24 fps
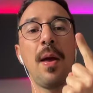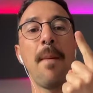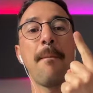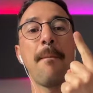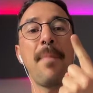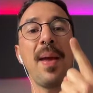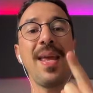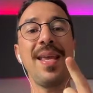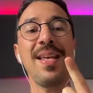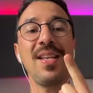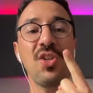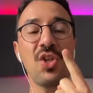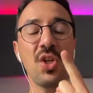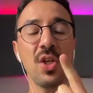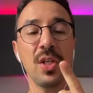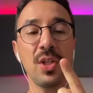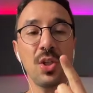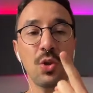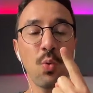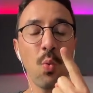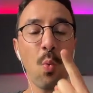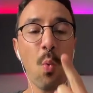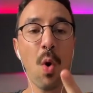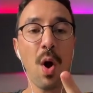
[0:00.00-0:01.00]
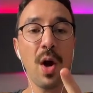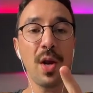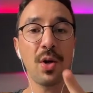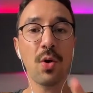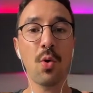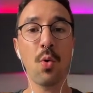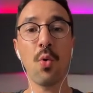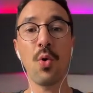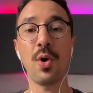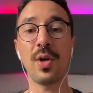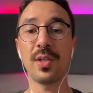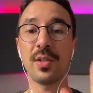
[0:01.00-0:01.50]
paying just one
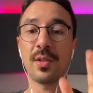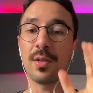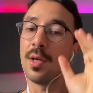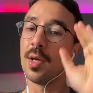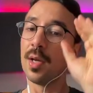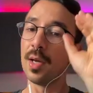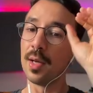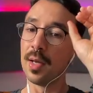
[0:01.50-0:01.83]
course.